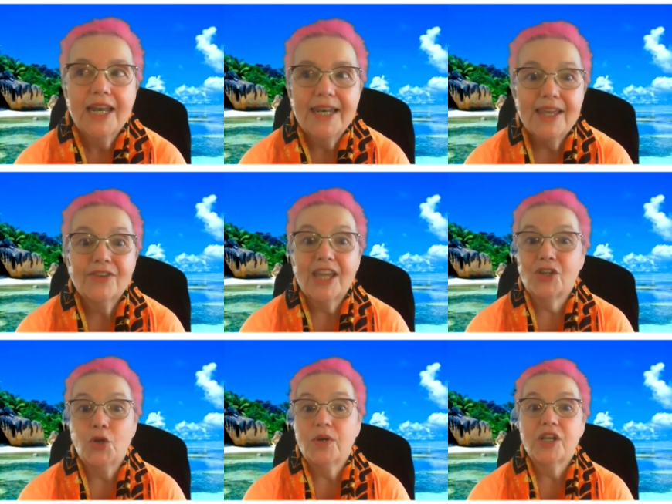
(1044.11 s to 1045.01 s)
Let's get to
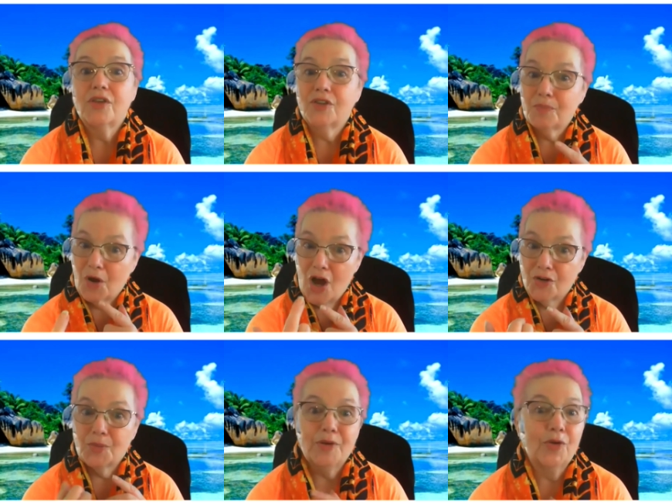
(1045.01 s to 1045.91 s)
know each other as
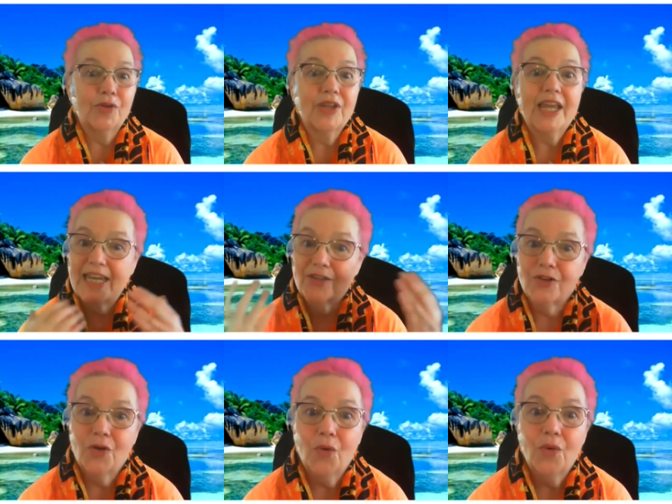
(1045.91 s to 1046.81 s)
entrepreneurs and get to
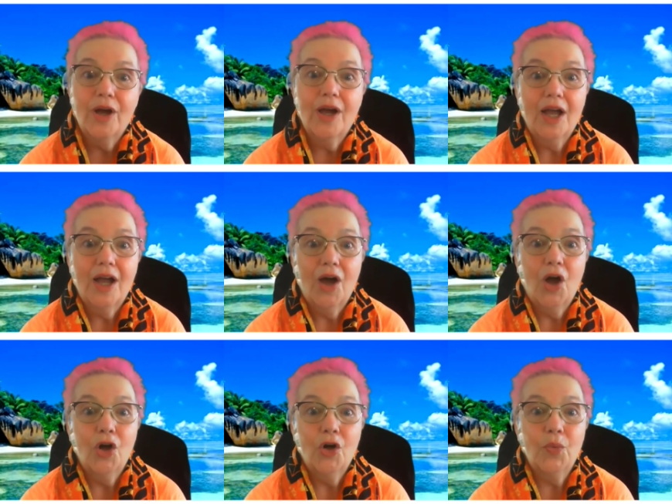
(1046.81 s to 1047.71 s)
know
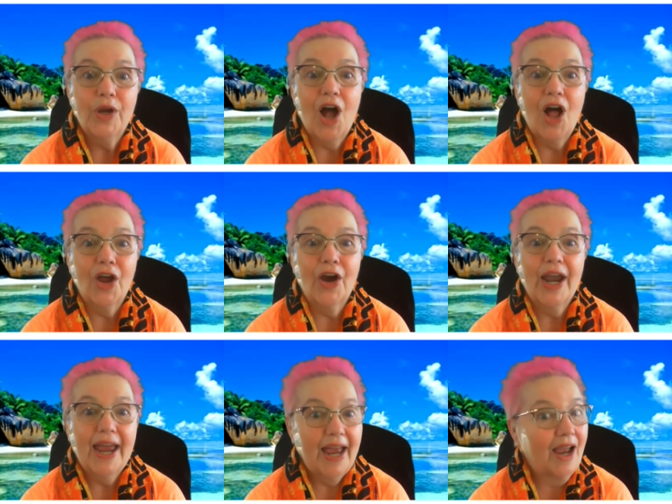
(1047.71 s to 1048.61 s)
who we all are
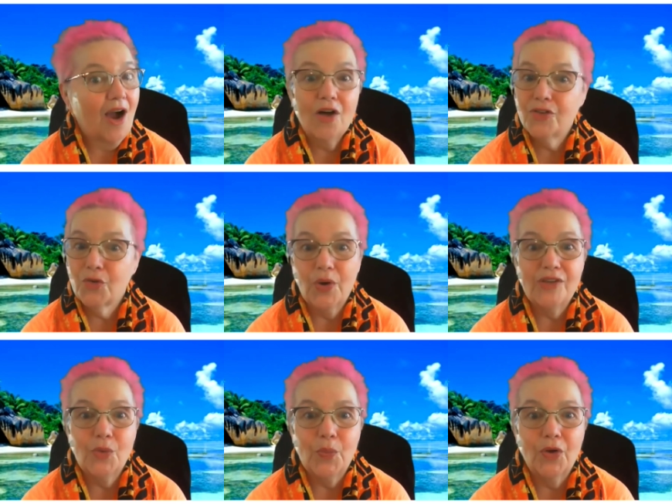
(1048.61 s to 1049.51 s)
on this
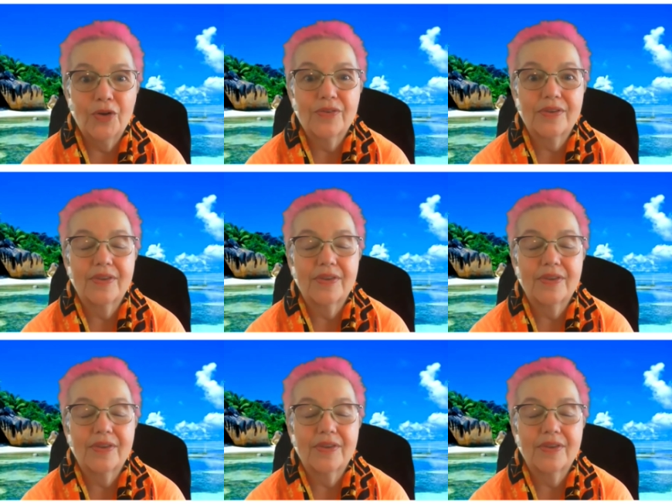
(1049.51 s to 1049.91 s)
crazy world of